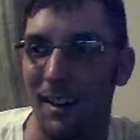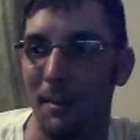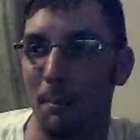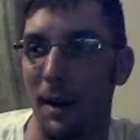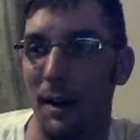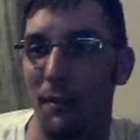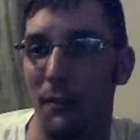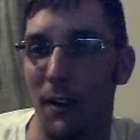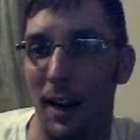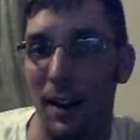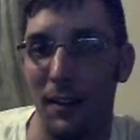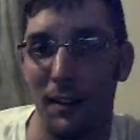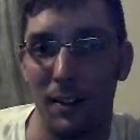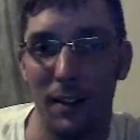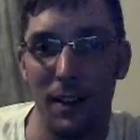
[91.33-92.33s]
My
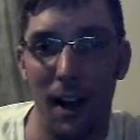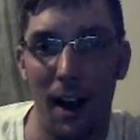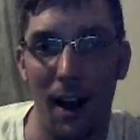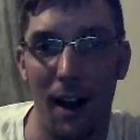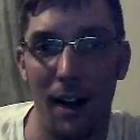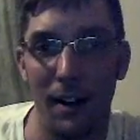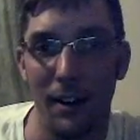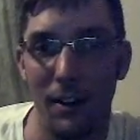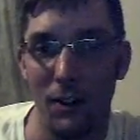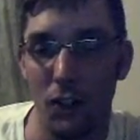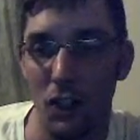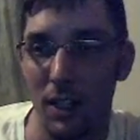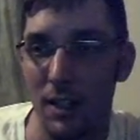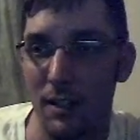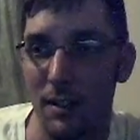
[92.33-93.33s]
faith in God and
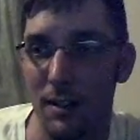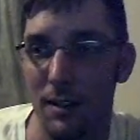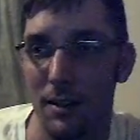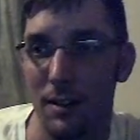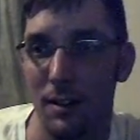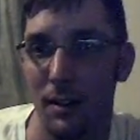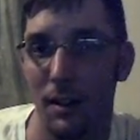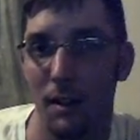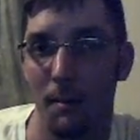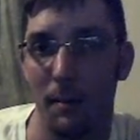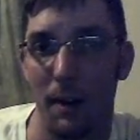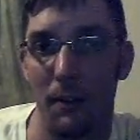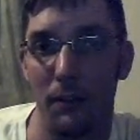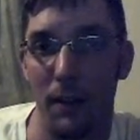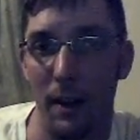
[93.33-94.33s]
Jesus,
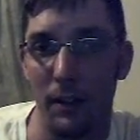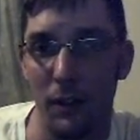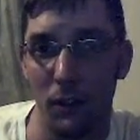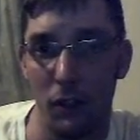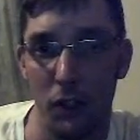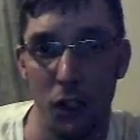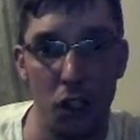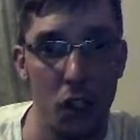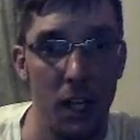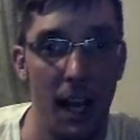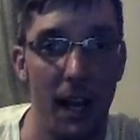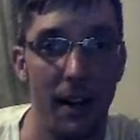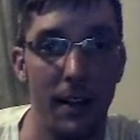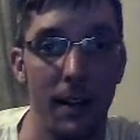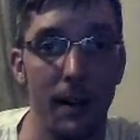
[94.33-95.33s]
my faith in
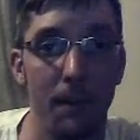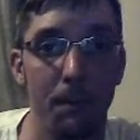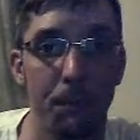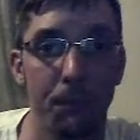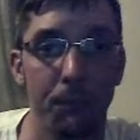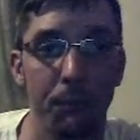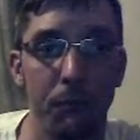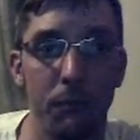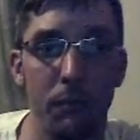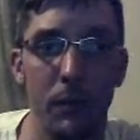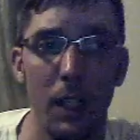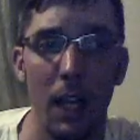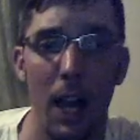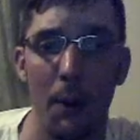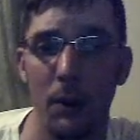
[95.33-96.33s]
Christianity.
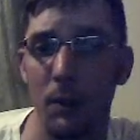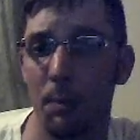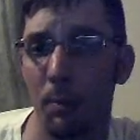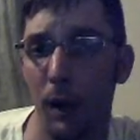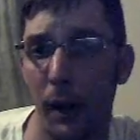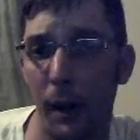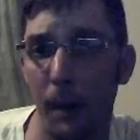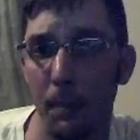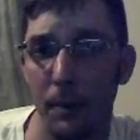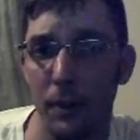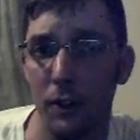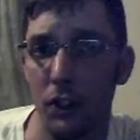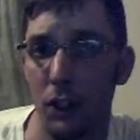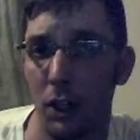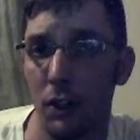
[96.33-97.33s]
I was brought up in the
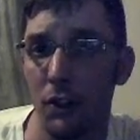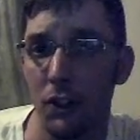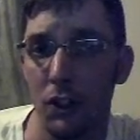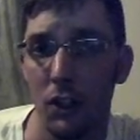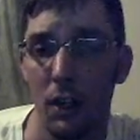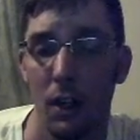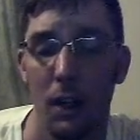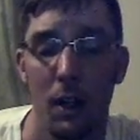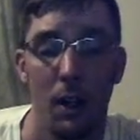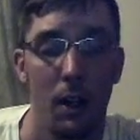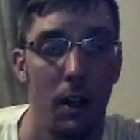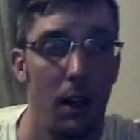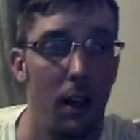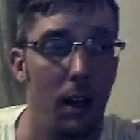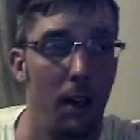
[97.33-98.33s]
church.
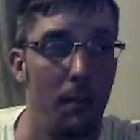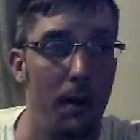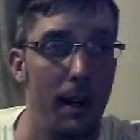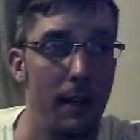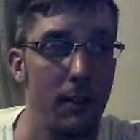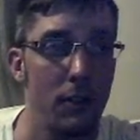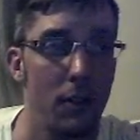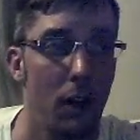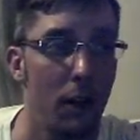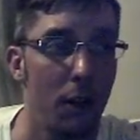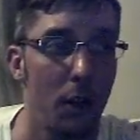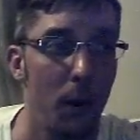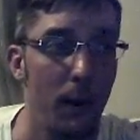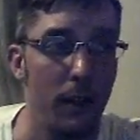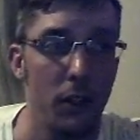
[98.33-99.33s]
I started
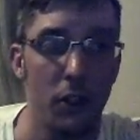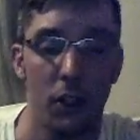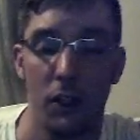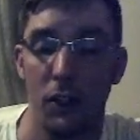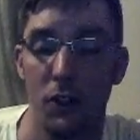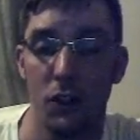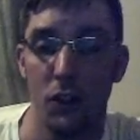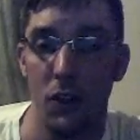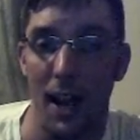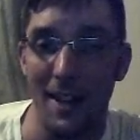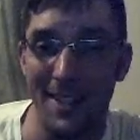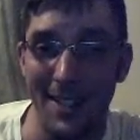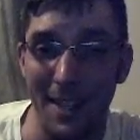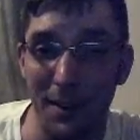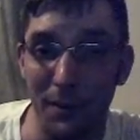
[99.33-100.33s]
going to church
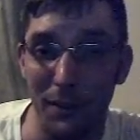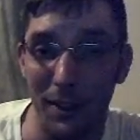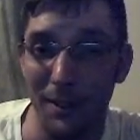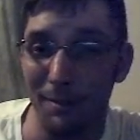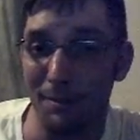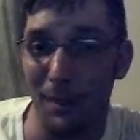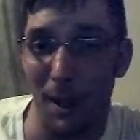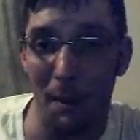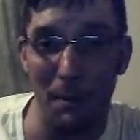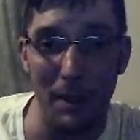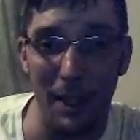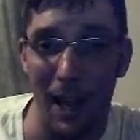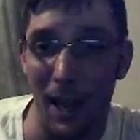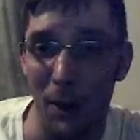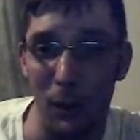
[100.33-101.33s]
as an infant. I
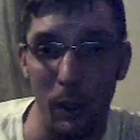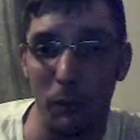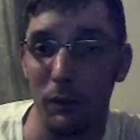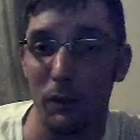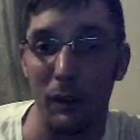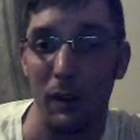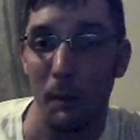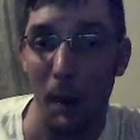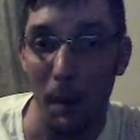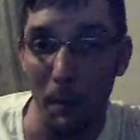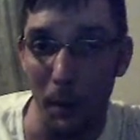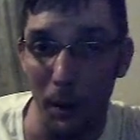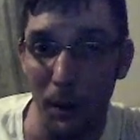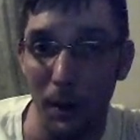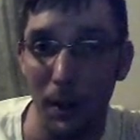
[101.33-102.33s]
mean, I don't even
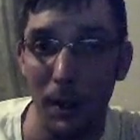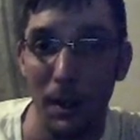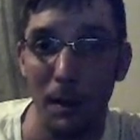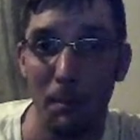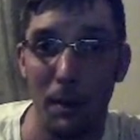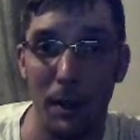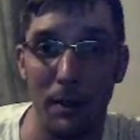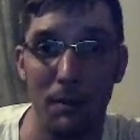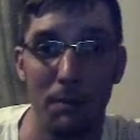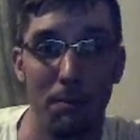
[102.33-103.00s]
remember, but